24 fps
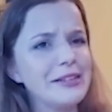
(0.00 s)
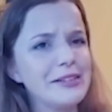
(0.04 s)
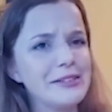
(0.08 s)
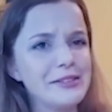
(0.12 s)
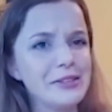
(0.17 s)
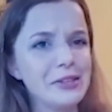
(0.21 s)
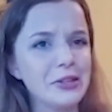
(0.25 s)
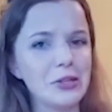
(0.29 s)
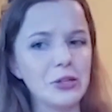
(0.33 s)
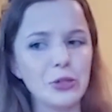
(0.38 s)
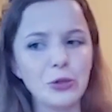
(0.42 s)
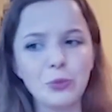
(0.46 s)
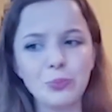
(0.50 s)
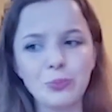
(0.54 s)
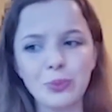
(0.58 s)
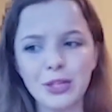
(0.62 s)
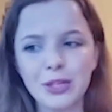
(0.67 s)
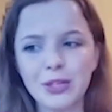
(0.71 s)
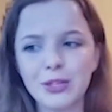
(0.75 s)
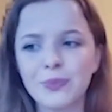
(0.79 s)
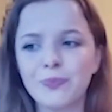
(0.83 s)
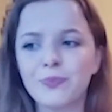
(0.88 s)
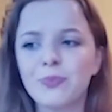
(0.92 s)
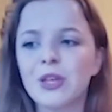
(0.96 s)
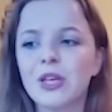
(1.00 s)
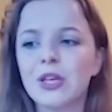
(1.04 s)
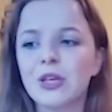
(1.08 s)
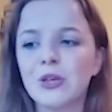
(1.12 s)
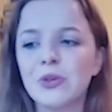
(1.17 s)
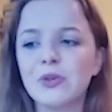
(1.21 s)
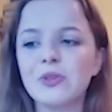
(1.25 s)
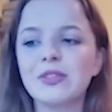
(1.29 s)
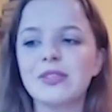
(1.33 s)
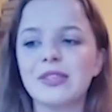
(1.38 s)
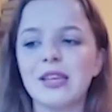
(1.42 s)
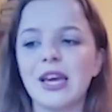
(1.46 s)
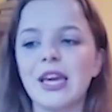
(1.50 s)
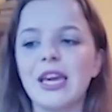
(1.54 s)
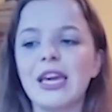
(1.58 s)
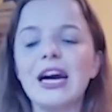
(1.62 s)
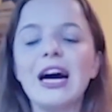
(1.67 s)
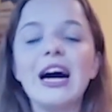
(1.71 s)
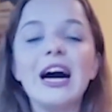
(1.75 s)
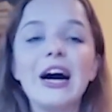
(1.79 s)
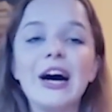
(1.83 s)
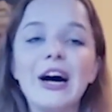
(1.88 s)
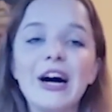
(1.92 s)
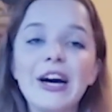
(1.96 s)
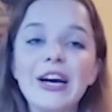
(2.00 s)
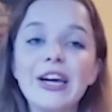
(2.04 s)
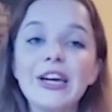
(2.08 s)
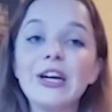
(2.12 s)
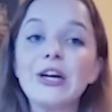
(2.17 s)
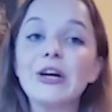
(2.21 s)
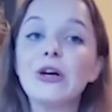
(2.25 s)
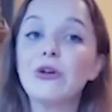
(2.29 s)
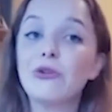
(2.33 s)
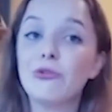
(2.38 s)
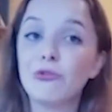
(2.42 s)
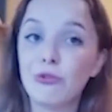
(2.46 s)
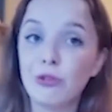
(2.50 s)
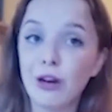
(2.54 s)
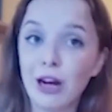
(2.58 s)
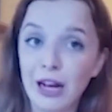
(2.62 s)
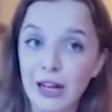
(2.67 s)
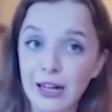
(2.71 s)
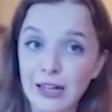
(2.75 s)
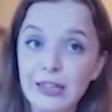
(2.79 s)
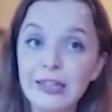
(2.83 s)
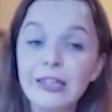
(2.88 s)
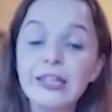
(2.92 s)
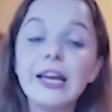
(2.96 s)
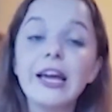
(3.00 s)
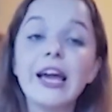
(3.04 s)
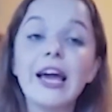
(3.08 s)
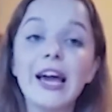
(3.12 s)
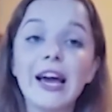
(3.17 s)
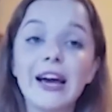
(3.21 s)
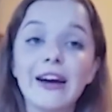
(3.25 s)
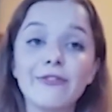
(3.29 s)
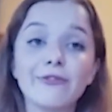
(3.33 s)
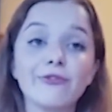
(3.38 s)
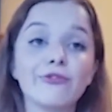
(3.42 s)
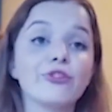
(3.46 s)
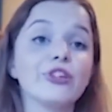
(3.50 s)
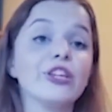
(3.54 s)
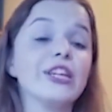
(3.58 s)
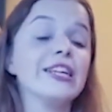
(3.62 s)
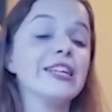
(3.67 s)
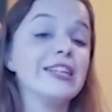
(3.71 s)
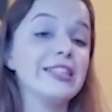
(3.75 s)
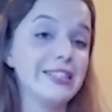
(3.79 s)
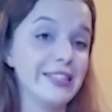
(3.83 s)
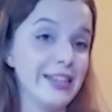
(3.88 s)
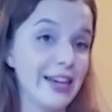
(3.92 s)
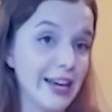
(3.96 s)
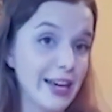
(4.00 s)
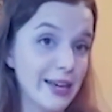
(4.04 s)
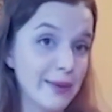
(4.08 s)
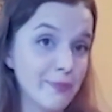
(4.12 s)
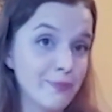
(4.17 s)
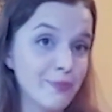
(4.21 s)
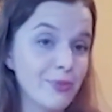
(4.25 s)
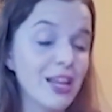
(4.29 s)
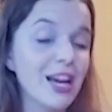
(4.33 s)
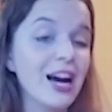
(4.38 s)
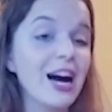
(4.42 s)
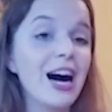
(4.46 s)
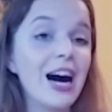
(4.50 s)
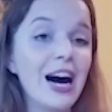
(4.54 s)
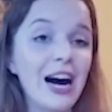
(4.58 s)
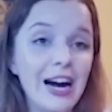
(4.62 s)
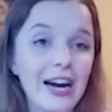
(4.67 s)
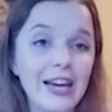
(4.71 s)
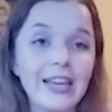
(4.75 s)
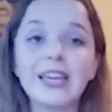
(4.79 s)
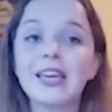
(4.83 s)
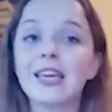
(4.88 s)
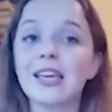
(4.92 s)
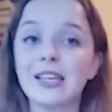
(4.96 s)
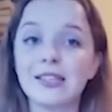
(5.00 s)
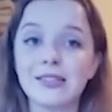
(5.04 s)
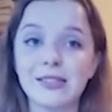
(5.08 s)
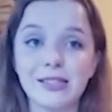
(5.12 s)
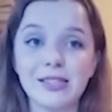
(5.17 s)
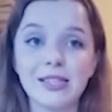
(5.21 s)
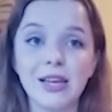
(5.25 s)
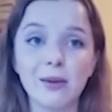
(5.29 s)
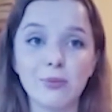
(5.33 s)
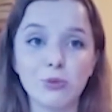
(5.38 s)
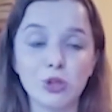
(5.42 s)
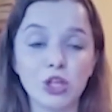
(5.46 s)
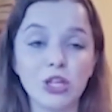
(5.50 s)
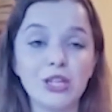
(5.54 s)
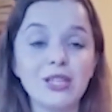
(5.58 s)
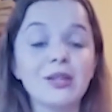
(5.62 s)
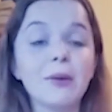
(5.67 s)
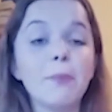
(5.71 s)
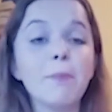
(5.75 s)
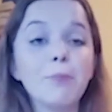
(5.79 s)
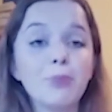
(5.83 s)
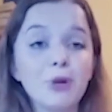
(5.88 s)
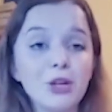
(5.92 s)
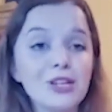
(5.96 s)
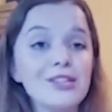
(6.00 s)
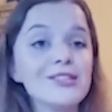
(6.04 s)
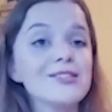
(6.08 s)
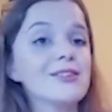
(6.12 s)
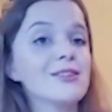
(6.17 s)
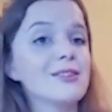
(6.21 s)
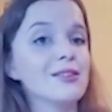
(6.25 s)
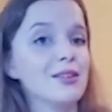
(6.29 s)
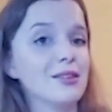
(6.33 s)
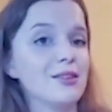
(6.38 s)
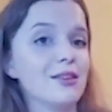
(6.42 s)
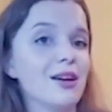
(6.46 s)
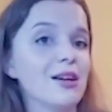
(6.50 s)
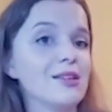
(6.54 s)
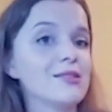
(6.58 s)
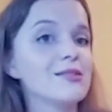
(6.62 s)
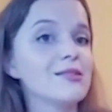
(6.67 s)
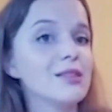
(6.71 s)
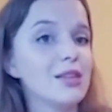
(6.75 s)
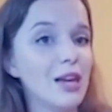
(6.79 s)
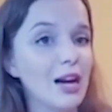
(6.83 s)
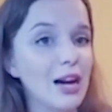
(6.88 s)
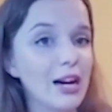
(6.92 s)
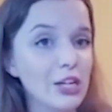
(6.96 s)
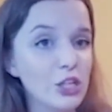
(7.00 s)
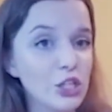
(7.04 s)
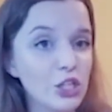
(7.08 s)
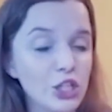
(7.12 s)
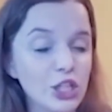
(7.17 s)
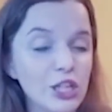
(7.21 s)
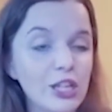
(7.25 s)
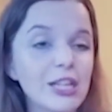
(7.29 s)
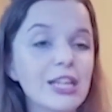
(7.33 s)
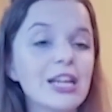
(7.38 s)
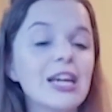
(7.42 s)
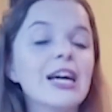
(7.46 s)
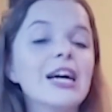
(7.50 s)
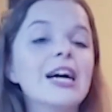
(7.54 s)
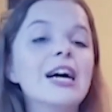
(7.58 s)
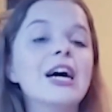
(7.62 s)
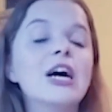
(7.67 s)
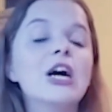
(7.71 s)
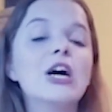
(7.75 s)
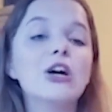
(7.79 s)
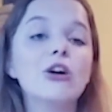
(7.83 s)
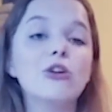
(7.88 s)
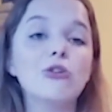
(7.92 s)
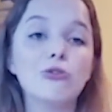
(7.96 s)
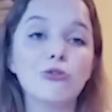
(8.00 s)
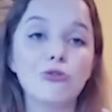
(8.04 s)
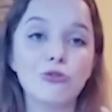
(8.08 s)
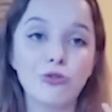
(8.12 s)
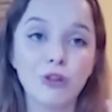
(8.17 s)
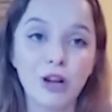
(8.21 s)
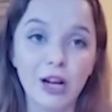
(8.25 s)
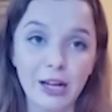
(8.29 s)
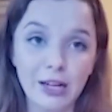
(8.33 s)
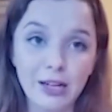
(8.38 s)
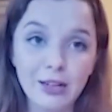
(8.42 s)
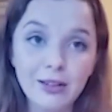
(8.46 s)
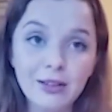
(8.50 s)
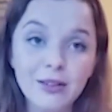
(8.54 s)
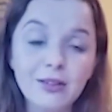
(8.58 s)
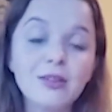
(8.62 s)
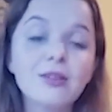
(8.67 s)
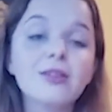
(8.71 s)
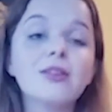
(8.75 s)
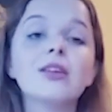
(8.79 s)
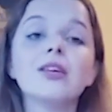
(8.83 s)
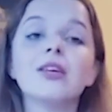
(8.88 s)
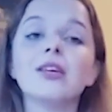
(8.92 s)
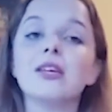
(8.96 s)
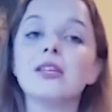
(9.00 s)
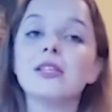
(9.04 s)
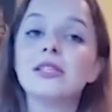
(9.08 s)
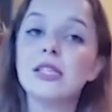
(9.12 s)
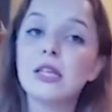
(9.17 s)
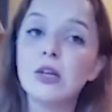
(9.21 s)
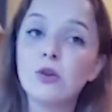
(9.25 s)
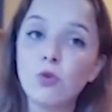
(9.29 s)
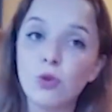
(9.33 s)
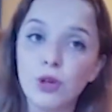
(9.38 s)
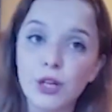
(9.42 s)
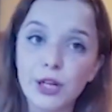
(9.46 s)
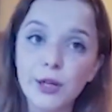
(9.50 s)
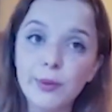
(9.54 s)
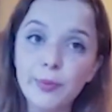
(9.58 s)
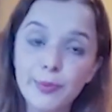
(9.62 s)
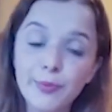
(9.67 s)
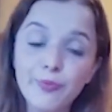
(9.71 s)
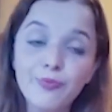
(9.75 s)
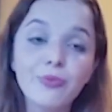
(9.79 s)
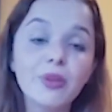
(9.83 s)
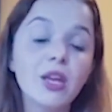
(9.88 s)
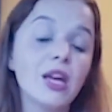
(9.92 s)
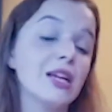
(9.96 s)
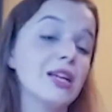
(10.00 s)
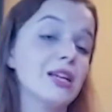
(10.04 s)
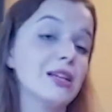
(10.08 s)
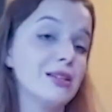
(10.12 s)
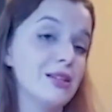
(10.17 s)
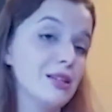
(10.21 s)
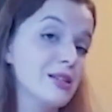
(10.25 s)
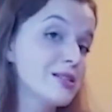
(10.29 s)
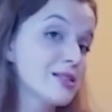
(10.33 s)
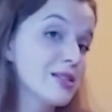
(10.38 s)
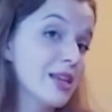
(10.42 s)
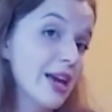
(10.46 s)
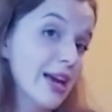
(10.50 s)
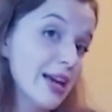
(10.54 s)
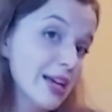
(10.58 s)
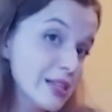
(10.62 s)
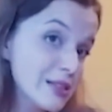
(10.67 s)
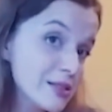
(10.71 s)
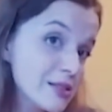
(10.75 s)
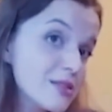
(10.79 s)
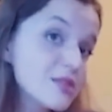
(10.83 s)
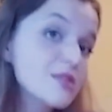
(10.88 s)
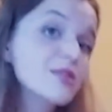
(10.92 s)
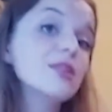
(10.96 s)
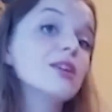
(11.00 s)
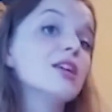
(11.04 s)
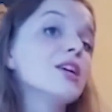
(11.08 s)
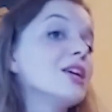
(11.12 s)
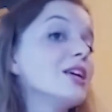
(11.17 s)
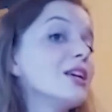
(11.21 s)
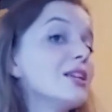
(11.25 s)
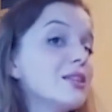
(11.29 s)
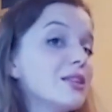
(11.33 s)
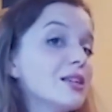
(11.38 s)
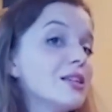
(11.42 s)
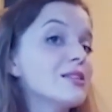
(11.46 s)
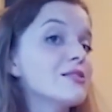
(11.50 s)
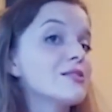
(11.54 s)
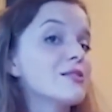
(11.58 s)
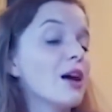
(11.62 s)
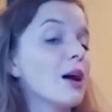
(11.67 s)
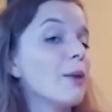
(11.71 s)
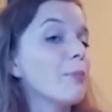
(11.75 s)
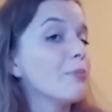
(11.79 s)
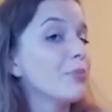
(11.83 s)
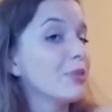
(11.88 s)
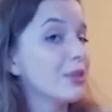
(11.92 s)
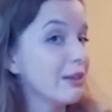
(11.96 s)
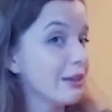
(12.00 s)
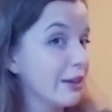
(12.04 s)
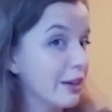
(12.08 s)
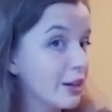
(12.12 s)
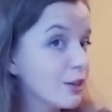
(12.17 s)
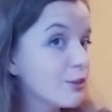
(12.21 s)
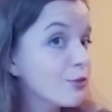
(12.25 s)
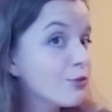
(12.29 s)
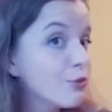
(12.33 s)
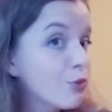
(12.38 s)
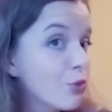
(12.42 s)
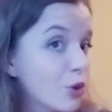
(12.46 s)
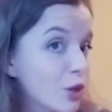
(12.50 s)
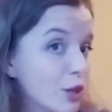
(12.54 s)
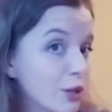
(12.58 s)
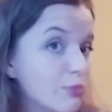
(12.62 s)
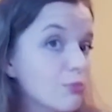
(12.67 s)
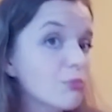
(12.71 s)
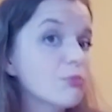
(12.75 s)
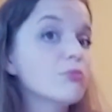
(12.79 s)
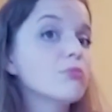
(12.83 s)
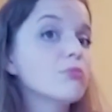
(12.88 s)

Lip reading: this a little bit. You say, I run every day. I is a subject, the person that does the action. Run is a verb, and in this case, it is a plain form,